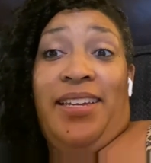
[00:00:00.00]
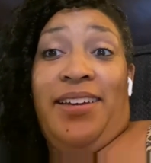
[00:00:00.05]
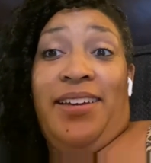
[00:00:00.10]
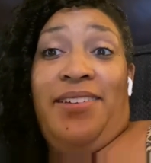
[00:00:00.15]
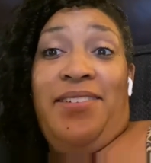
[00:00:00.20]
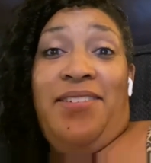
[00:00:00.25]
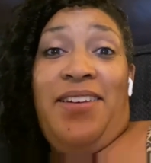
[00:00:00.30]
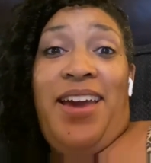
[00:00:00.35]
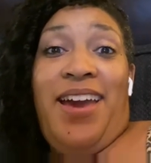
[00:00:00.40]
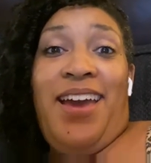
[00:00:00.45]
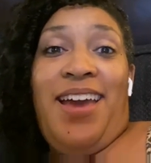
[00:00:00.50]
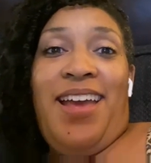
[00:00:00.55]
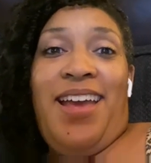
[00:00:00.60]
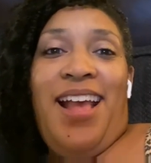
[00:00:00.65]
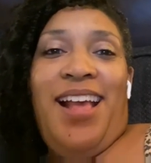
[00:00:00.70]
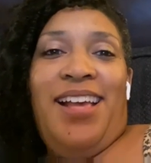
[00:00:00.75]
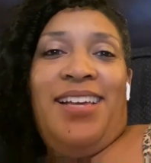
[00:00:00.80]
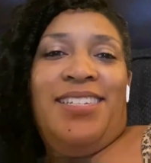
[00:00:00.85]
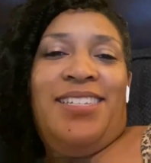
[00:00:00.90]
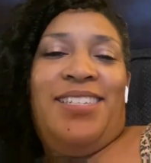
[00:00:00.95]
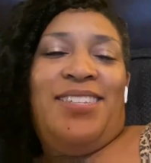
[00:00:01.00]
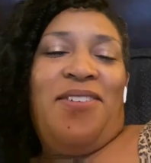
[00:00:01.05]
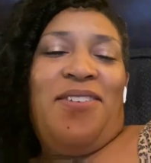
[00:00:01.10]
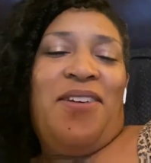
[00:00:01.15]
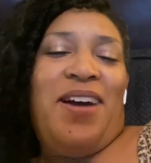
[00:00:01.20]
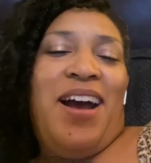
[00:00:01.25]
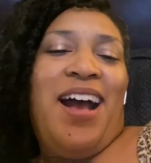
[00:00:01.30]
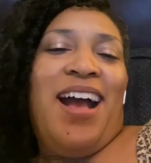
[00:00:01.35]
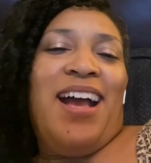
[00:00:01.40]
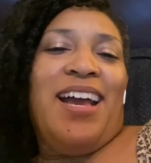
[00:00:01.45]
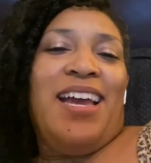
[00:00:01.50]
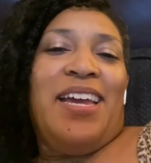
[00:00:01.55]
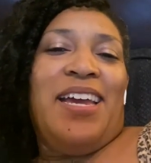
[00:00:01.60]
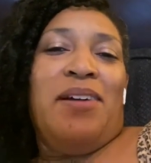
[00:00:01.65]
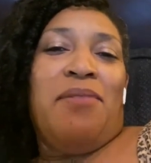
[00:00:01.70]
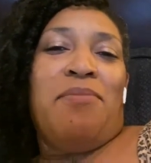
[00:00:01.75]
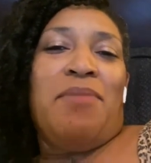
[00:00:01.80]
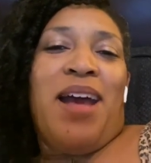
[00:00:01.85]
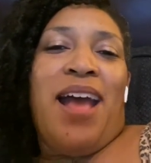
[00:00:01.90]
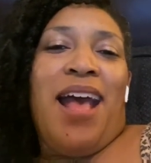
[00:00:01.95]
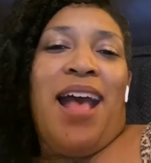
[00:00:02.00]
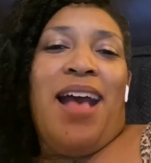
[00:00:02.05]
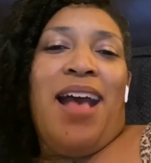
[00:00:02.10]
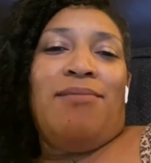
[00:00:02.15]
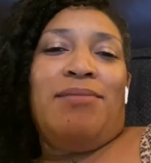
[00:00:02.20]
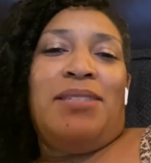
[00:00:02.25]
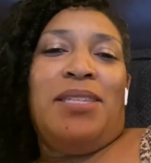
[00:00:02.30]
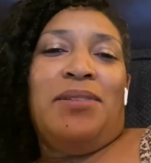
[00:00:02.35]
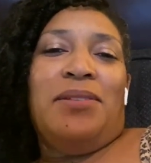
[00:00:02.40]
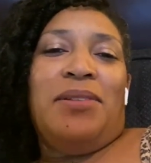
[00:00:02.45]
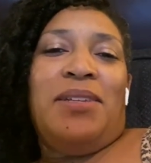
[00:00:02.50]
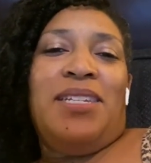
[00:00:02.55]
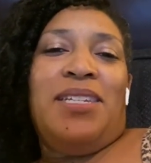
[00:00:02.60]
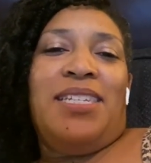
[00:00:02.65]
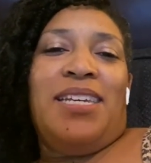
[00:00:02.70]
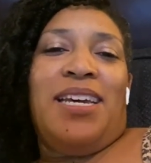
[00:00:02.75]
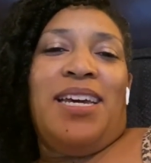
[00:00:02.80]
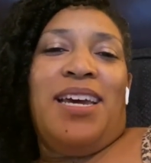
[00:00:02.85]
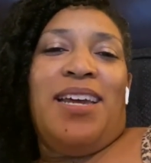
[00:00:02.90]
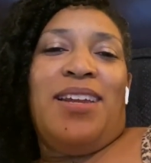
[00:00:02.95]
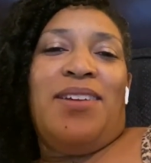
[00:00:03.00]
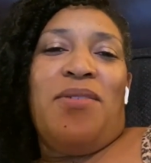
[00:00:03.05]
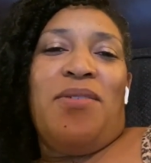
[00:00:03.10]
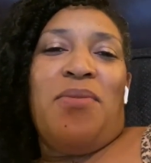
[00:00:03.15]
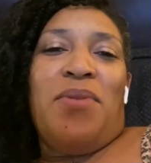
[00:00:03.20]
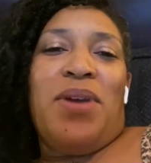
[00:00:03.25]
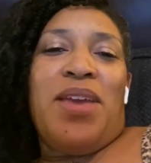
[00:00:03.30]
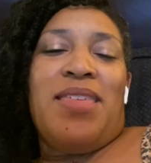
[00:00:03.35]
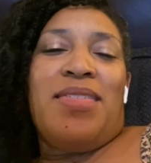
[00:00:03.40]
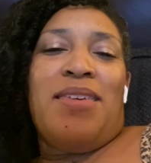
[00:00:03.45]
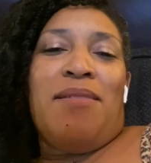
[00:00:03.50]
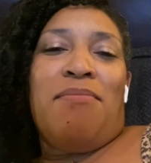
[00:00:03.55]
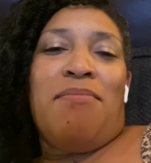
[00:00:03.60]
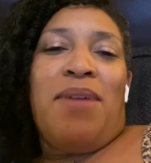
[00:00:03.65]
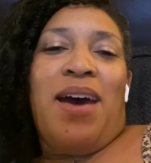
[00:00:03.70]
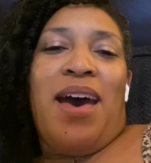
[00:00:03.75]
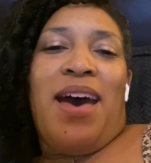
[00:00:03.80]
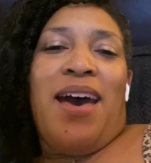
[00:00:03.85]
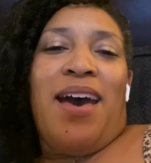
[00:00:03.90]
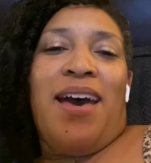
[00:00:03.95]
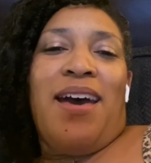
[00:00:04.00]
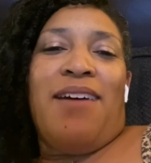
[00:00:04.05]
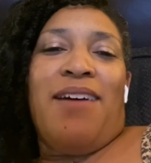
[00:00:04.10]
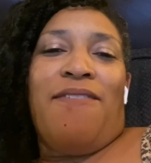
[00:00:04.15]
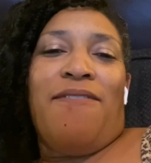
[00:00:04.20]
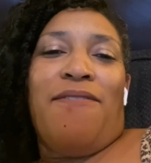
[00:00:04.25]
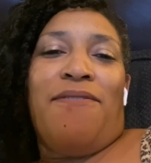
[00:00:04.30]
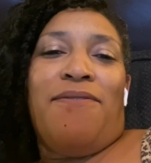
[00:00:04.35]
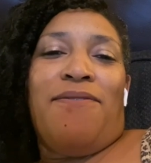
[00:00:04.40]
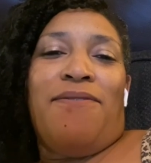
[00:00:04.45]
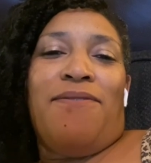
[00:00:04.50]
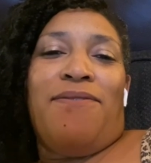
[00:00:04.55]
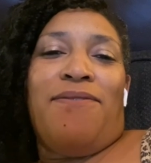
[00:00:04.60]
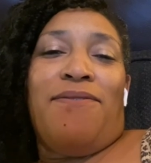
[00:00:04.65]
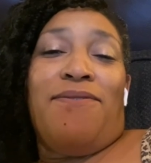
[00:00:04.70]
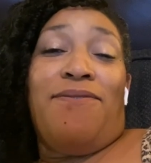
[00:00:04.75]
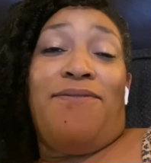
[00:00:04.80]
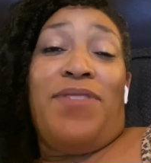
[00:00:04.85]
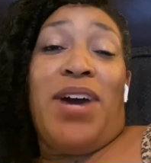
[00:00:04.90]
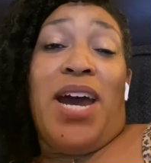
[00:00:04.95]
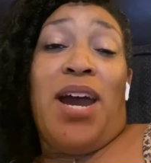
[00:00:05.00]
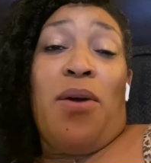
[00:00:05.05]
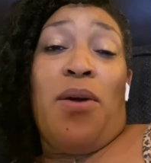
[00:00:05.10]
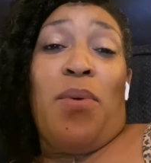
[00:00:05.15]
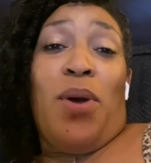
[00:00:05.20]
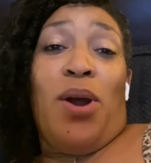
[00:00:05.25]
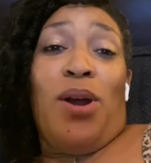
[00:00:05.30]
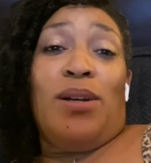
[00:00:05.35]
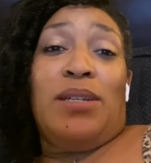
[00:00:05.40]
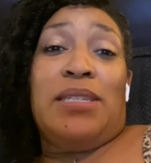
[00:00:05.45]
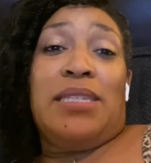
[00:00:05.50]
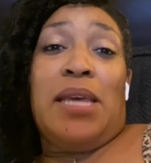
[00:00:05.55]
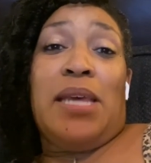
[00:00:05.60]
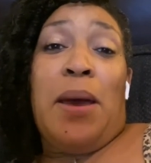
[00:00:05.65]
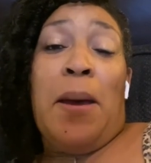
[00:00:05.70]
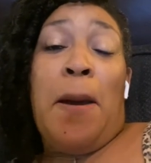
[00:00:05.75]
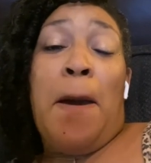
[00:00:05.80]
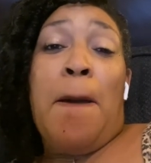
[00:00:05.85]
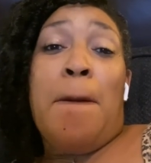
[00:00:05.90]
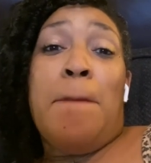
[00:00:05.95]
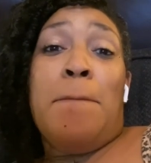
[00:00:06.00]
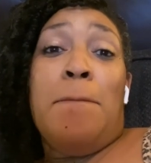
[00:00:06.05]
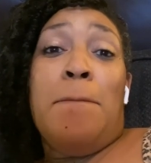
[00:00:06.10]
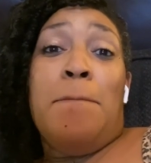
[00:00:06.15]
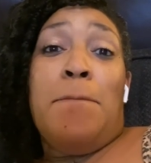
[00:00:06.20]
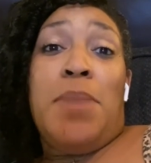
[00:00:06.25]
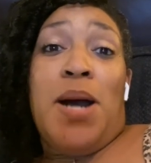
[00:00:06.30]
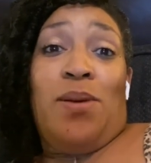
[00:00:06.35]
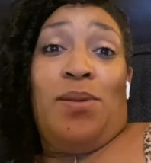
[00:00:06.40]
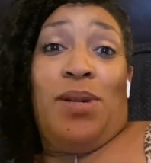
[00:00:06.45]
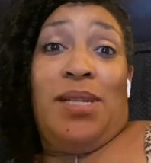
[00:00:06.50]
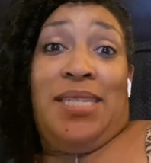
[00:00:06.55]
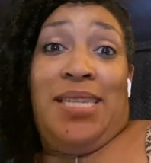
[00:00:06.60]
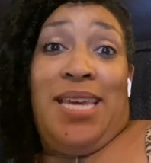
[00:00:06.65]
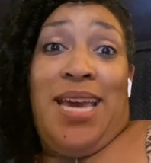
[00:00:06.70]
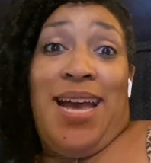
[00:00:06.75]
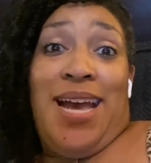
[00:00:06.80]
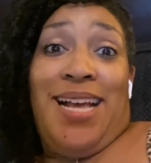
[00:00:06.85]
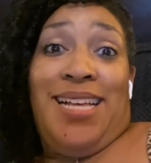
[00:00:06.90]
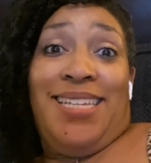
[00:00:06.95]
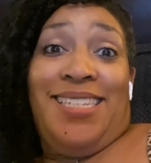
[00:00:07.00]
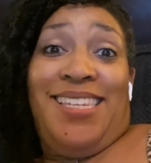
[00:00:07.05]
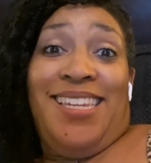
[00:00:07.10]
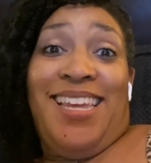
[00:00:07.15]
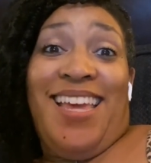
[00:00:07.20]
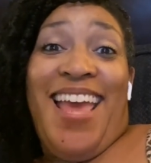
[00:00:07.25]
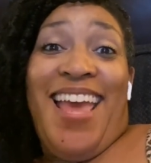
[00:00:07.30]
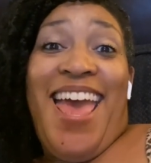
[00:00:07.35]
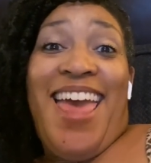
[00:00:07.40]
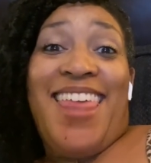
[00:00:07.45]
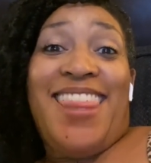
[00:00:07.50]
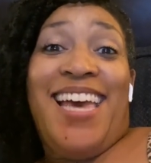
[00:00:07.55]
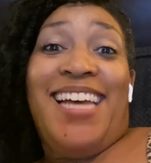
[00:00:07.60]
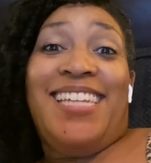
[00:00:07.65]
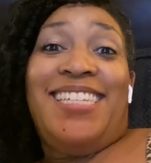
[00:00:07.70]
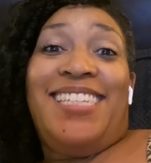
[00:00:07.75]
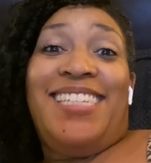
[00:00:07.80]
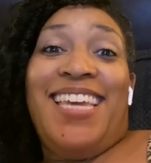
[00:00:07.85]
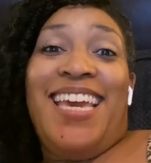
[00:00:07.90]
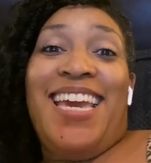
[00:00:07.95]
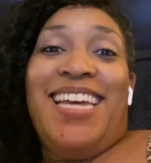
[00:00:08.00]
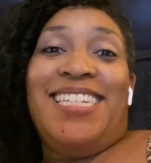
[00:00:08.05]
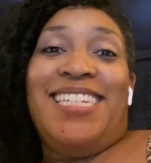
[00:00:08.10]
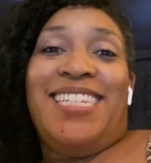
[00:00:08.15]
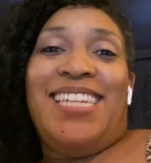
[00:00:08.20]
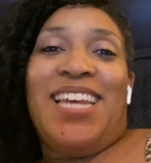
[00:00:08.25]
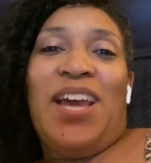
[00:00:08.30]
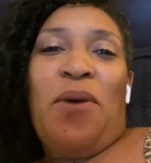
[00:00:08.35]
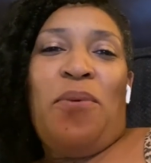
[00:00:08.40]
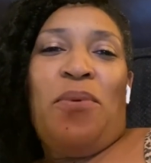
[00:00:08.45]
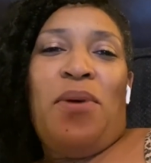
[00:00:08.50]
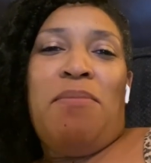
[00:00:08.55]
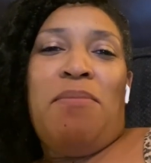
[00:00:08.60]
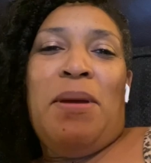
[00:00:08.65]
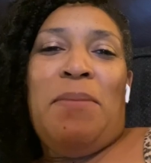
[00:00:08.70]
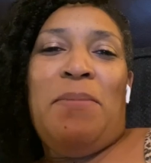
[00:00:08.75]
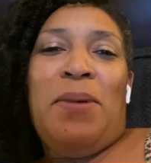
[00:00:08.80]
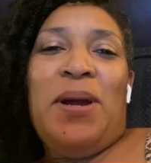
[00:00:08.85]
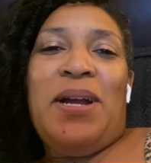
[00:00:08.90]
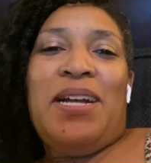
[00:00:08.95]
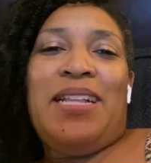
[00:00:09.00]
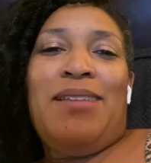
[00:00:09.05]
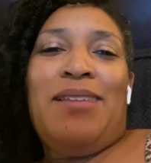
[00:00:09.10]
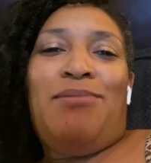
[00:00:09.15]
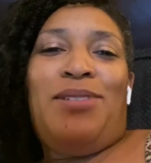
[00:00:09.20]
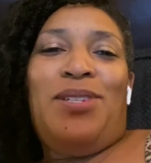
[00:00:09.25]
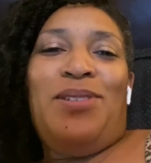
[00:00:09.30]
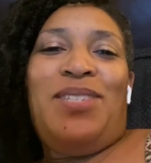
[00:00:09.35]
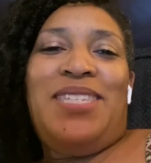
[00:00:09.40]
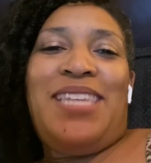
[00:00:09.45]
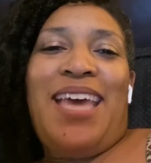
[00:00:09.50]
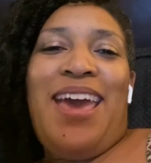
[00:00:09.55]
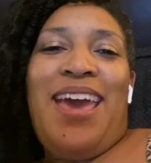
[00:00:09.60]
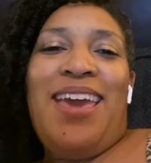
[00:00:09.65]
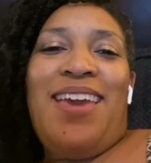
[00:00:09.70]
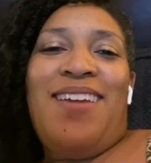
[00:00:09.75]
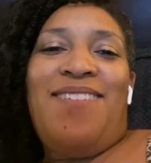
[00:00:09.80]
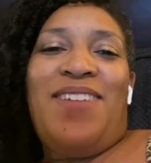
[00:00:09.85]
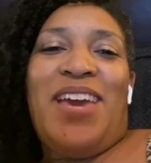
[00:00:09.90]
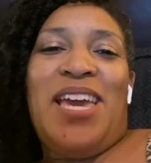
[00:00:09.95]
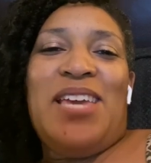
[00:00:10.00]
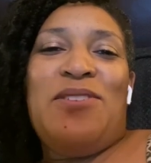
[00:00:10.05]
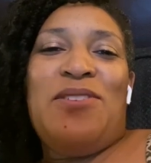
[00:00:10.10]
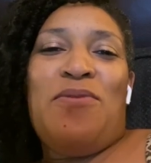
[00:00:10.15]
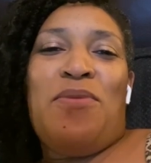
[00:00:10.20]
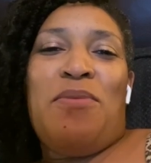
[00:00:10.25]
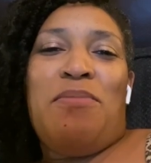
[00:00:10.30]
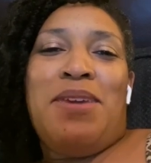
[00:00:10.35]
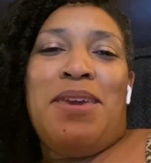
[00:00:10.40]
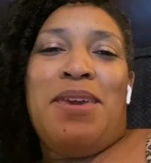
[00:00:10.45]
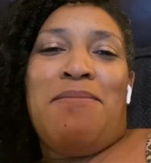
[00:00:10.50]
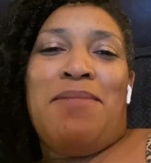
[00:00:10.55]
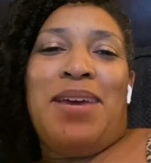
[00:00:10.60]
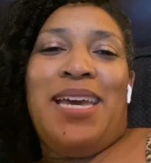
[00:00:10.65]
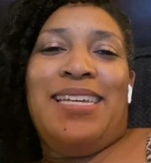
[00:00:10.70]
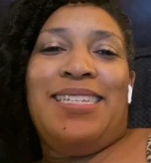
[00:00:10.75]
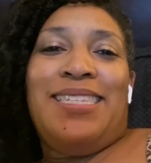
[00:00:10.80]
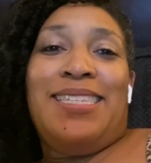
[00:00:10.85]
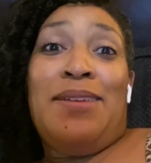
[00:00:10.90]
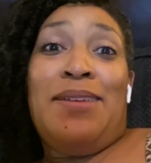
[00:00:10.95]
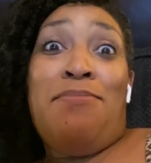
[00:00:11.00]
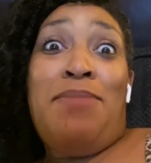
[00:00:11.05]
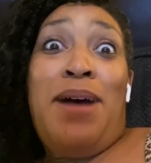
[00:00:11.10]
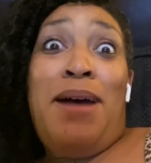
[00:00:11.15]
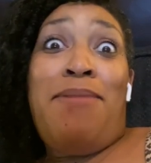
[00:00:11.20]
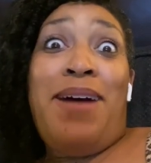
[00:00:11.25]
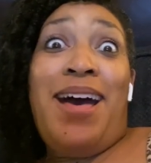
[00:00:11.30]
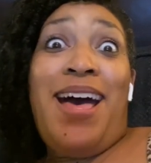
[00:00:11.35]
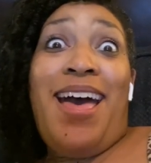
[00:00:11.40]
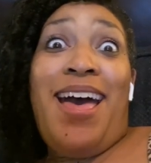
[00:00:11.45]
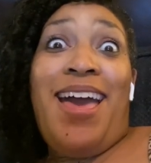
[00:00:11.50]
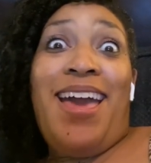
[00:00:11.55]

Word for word: Okay. So I am absolutely done with my fireworks bonus, guys. That's it. Remember, clip to save, and you will be amazed. Bye bye.